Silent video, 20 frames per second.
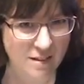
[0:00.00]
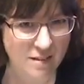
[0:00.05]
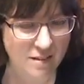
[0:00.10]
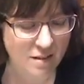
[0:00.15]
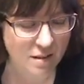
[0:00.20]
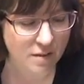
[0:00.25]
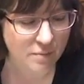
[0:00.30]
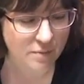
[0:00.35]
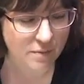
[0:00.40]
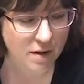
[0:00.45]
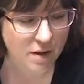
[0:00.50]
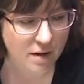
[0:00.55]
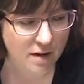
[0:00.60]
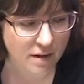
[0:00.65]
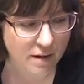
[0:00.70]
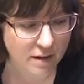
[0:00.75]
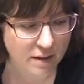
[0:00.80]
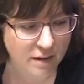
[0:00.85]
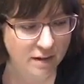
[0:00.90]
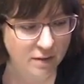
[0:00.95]
I'm not
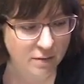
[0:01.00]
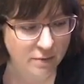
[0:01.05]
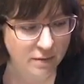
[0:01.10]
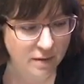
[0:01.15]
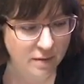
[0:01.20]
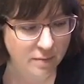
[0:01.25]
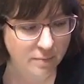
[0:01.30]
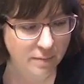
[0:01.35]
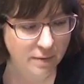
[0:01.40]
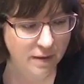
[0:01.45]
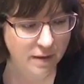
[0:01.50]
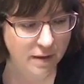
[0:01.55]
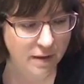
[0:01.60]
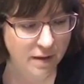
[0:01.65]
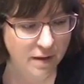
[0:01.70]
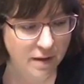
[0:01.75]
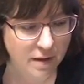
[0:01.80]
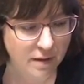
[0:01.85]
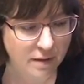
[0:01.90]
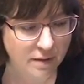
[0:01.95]
echoing
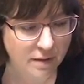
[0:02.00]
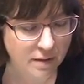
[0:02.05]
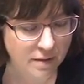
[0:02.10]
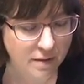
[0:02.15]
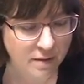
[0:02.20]
back.